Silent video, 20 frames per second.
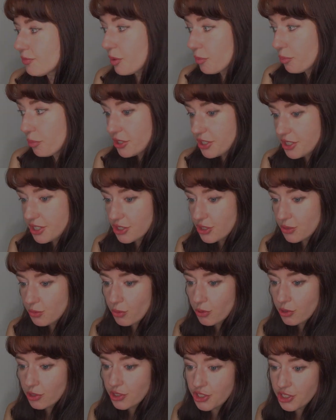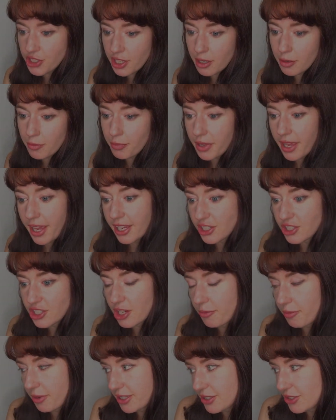The British warship
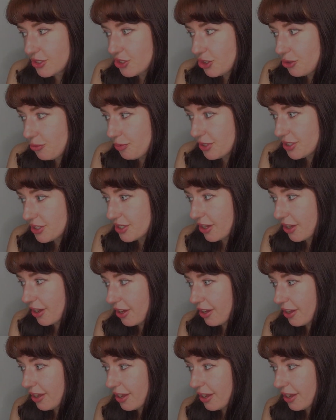HMS Jupiter